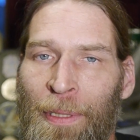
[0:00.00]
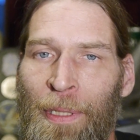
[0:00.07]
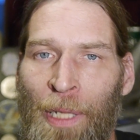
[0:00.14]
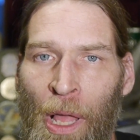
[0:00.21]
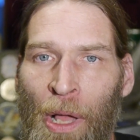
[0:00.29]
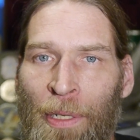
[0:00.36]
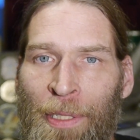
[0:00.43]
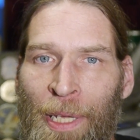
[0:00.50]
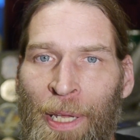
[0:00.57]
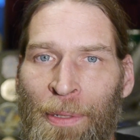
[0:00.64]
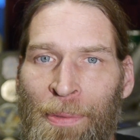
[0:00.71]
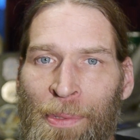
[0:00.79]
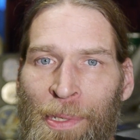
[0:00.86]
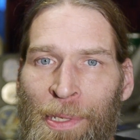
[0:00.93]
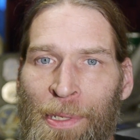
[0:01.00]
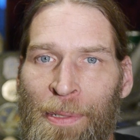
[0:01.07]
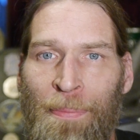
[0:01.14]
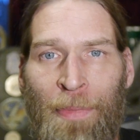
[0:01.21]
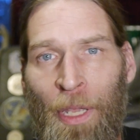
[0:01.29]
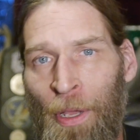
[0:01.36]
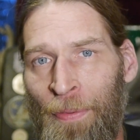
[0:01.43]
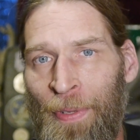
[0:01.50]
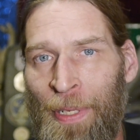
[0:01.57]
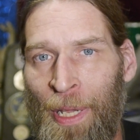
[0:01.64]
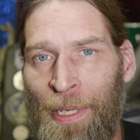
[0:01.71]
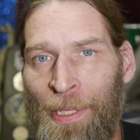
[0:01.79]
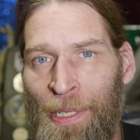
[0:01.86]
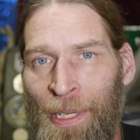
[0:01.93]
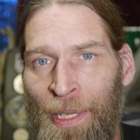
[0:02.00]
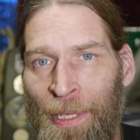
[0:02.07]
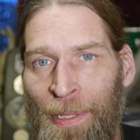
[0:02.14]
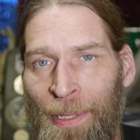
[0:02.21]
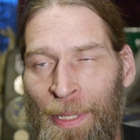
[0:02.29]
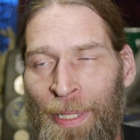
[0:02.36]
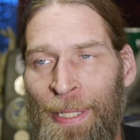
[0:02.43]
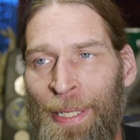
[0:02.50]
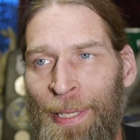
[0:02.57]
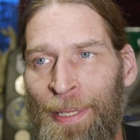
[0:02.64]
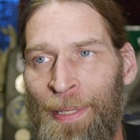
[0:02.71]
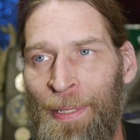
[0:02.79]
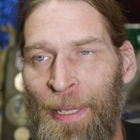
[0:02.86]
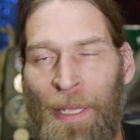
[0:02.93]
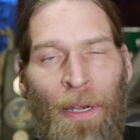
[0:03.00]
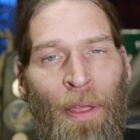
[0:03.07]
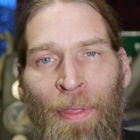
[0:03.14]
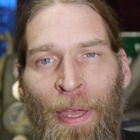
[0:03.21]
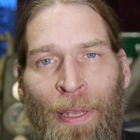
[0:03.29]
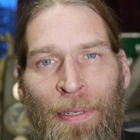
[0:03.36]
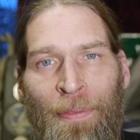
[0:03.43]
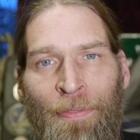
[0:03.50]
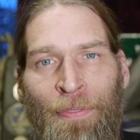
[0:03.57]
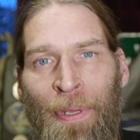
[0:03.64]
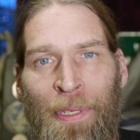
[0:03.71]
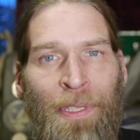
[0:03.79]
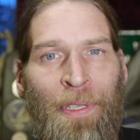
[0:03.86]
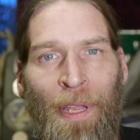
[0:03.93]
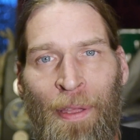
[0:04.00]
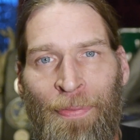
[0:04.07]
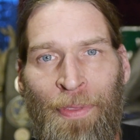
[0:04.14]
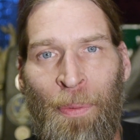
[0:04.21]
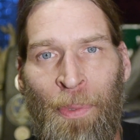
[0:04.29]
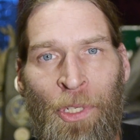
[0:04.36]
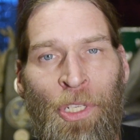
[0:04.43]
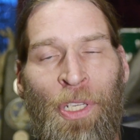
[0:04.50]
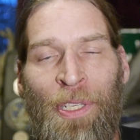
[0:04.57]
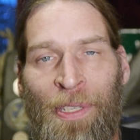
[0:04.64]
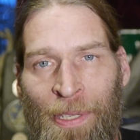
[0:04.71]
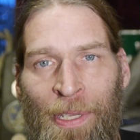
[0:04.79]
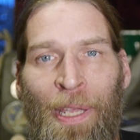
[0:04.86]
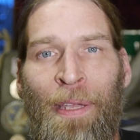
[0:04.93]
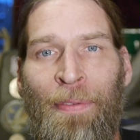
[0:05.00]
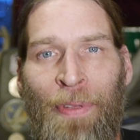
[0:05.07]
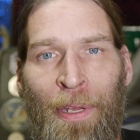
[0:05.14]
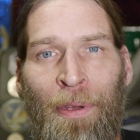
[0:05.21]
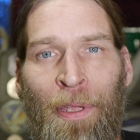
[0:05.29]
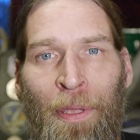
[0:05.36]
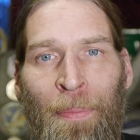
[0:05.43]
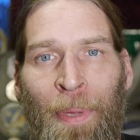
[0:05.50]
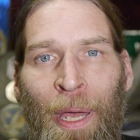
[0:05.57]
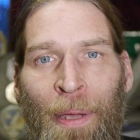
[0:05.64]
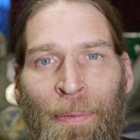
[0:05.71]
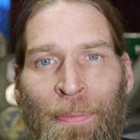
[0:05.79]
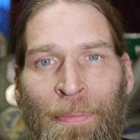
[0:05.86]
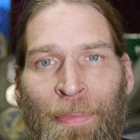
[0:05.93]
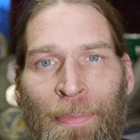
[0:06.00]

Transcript: lockdowns, COVID 19, and all that fun stuff that we're just sick of hearing about.